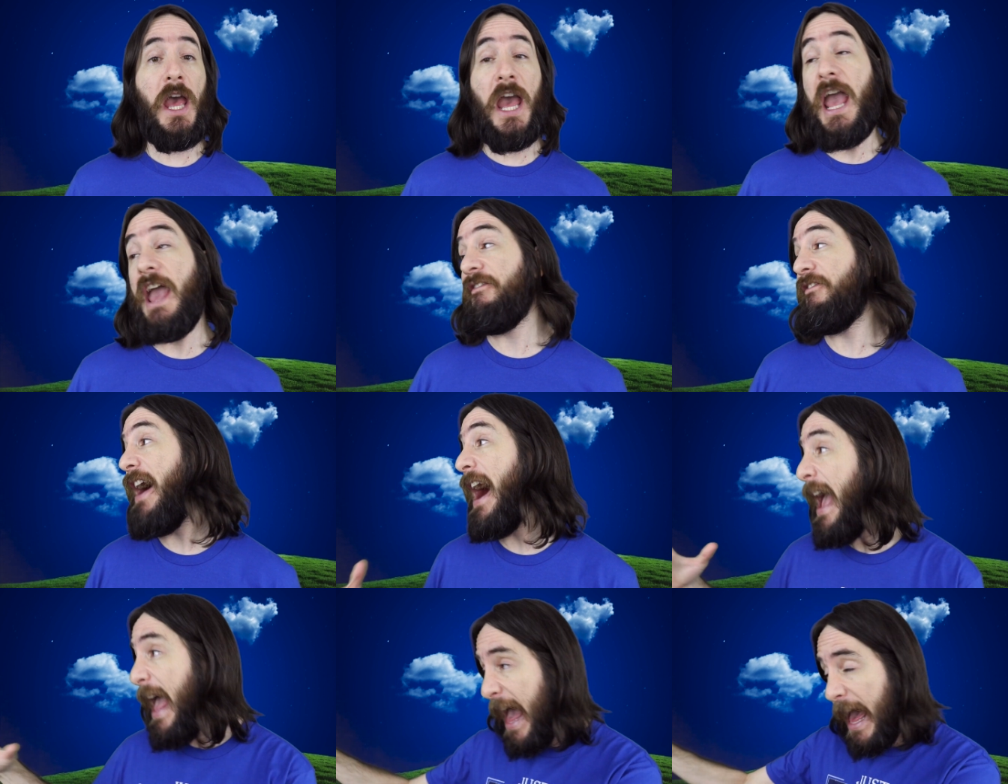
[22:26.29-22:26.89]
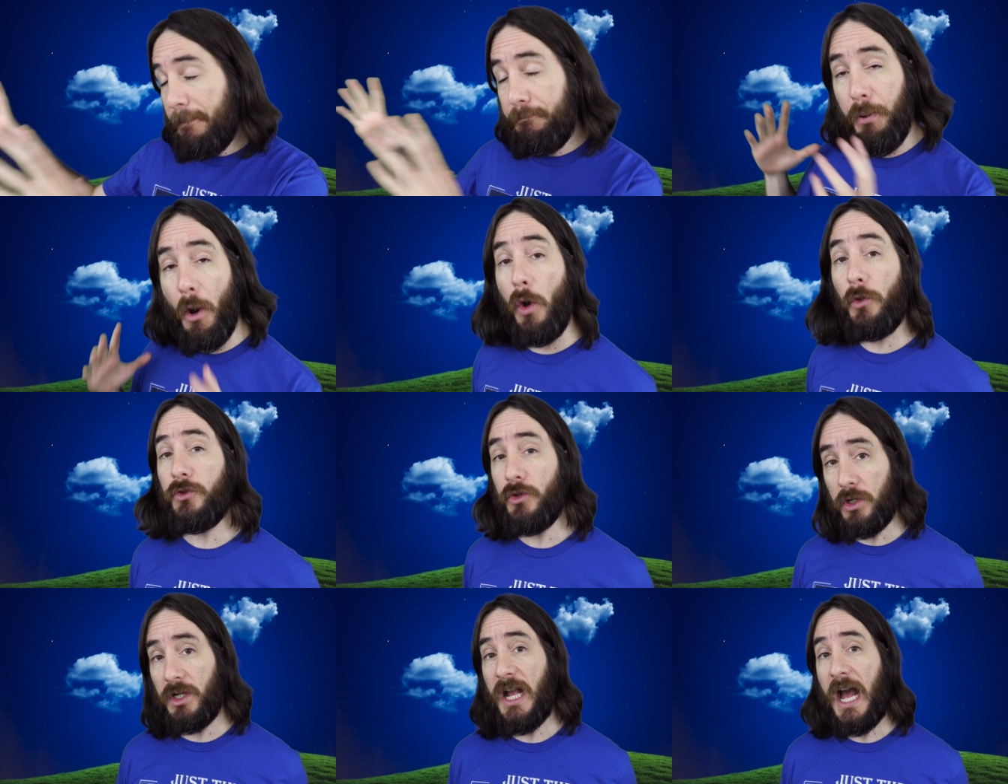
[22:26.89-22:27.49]
If I had
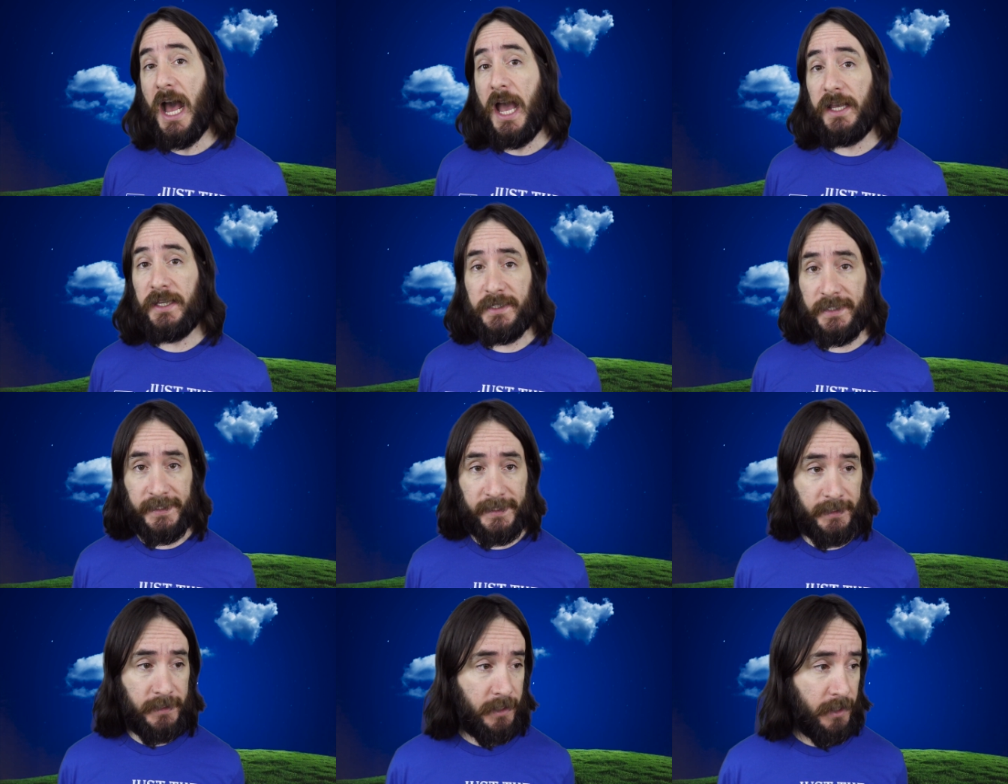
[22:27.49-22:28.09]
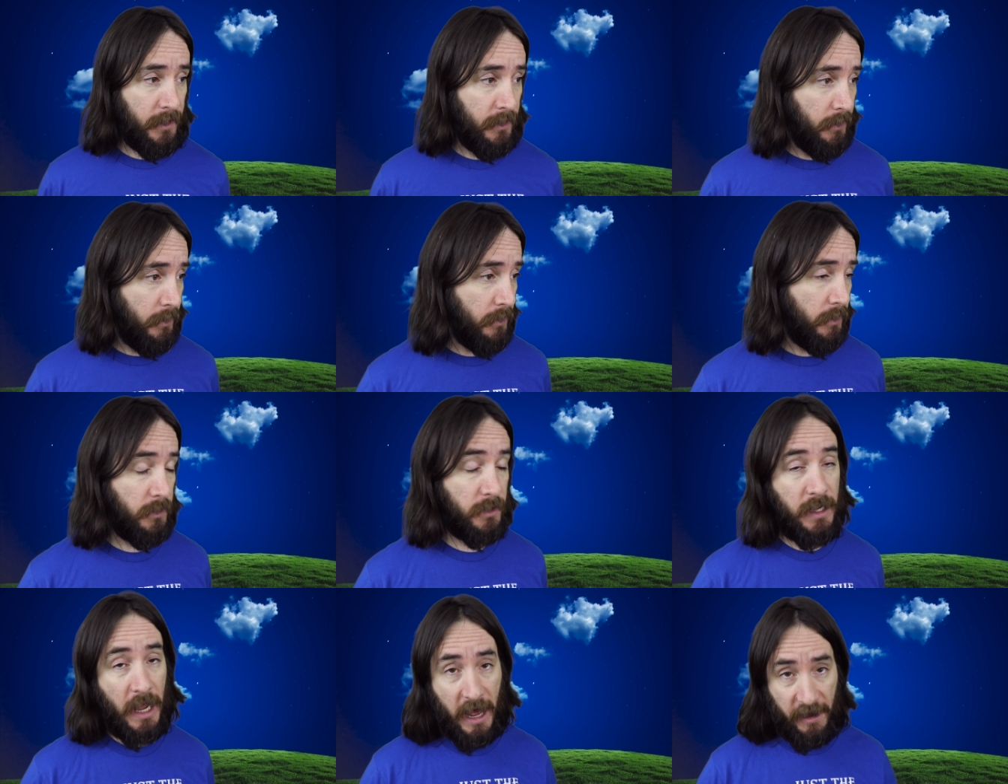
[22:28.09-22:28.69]
poltergeists,
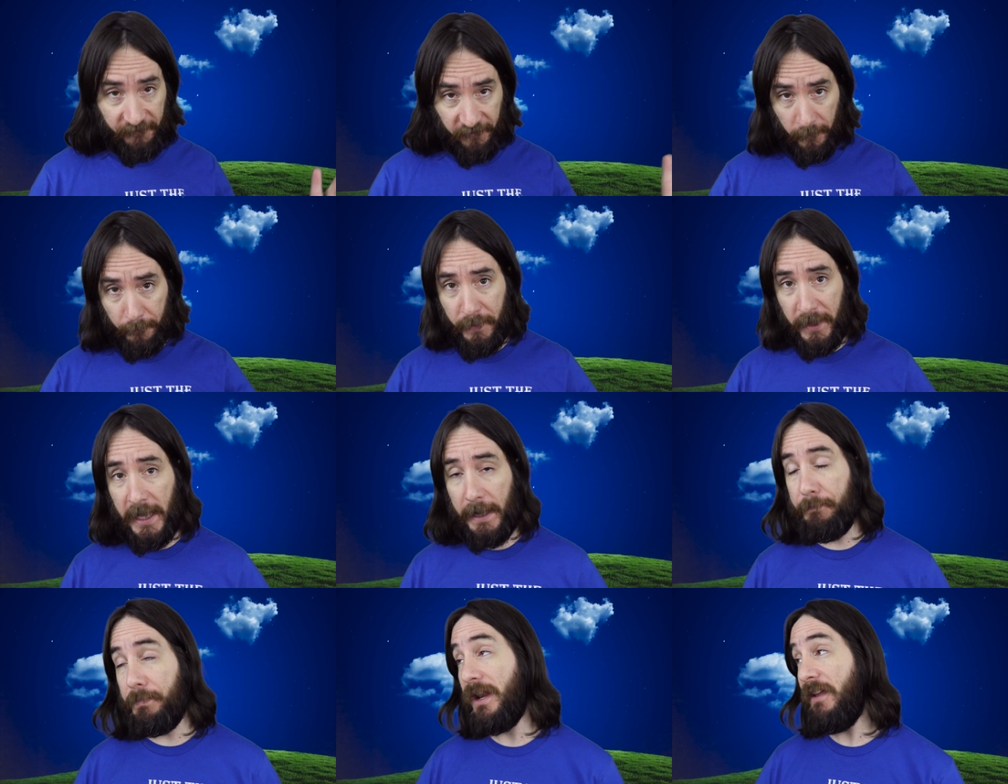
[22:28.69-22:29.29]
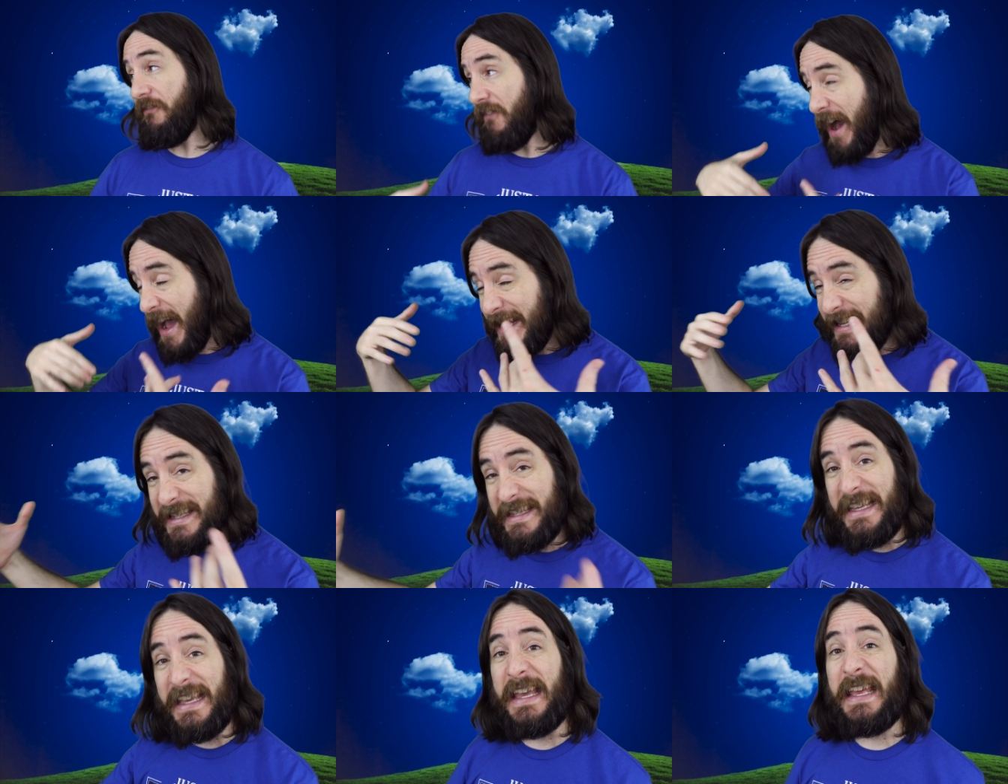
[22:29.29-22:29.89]
God forbid, but if I
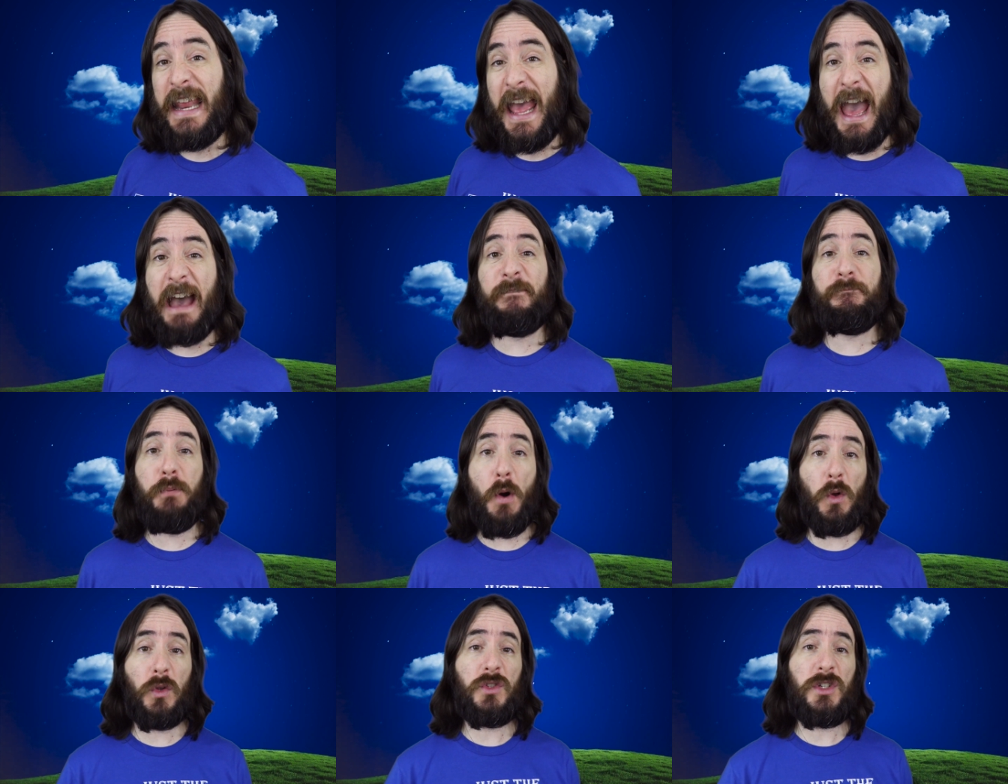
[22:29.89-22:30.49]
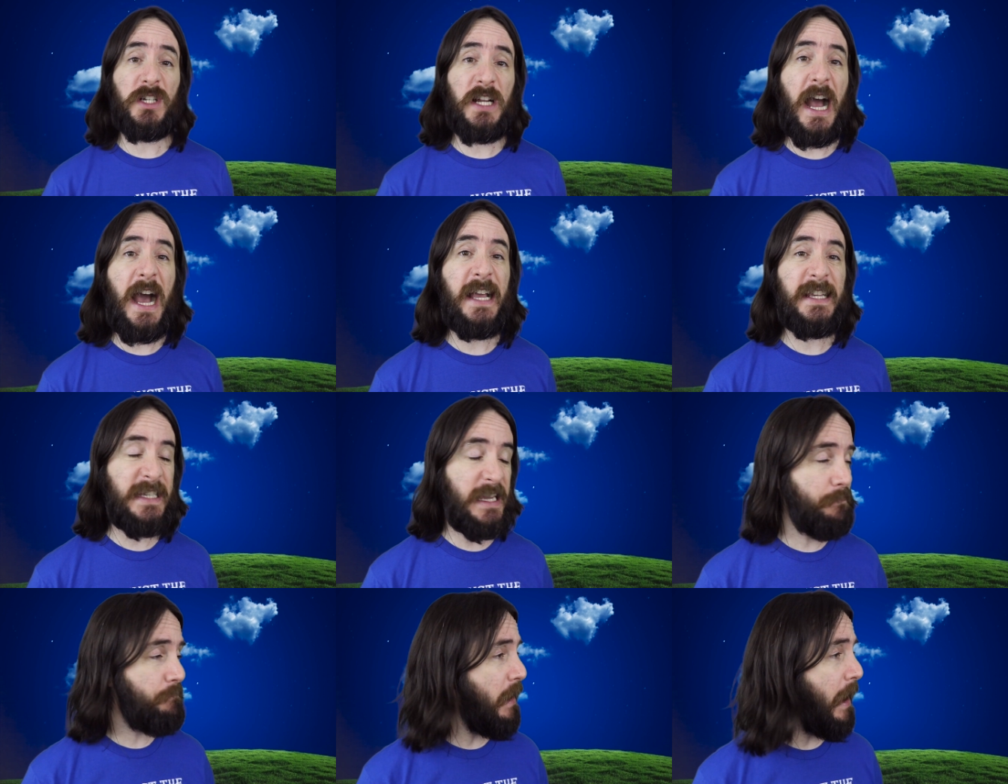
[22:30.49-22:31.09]
did have
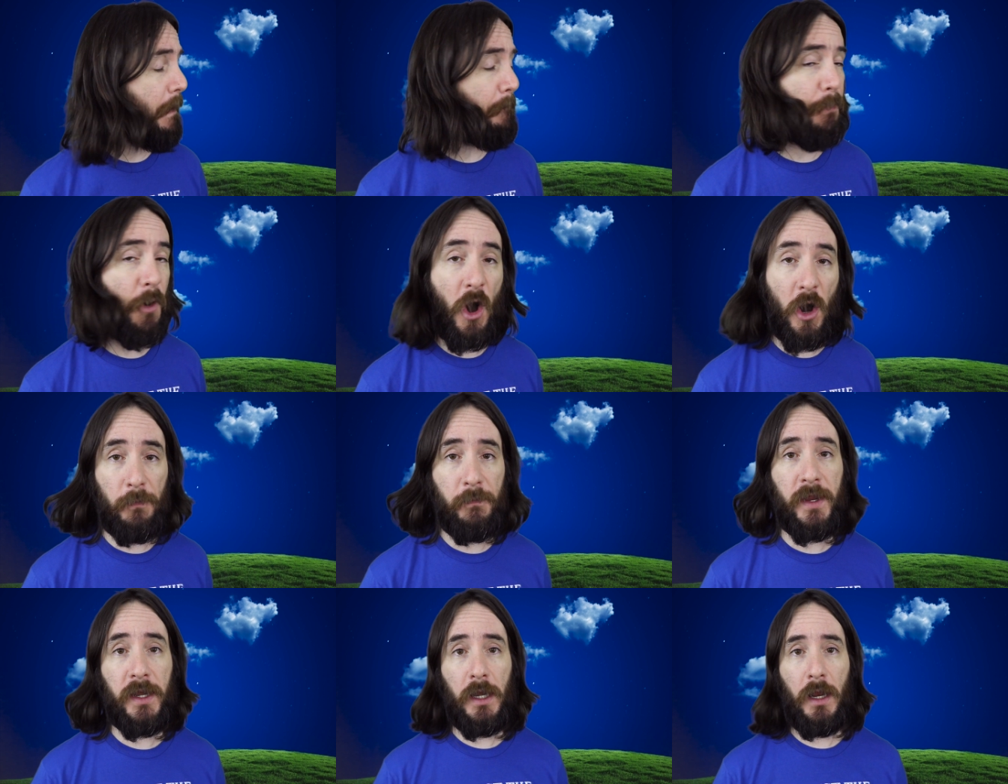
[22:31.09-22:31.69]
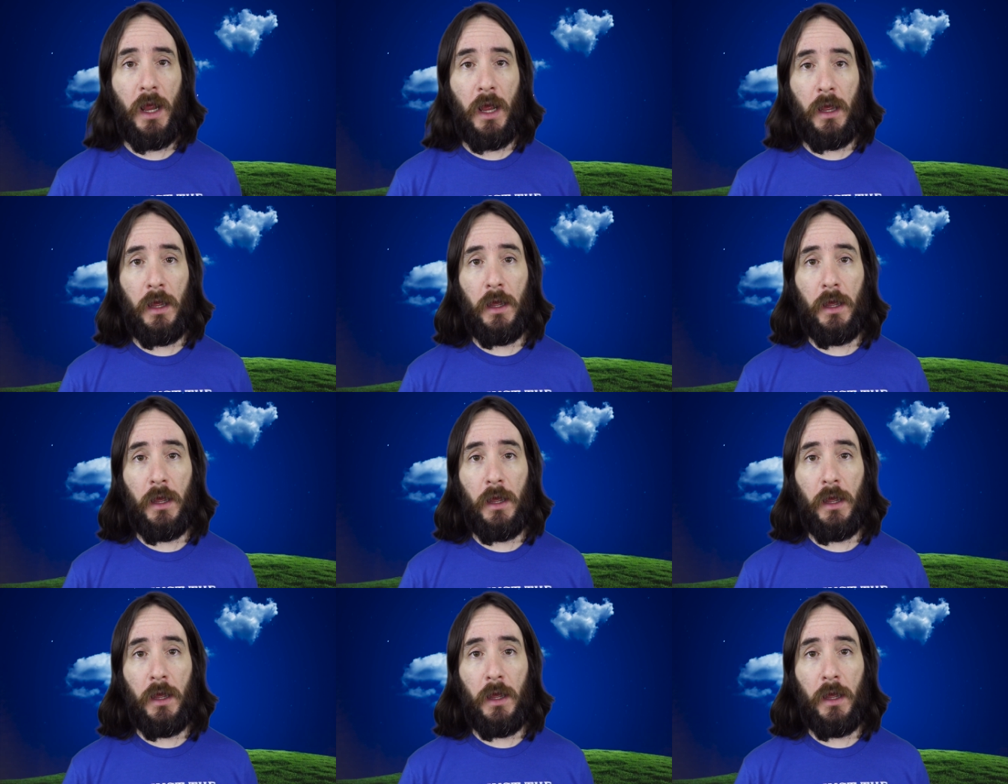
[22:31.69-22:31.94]
poltergeists in my apartment,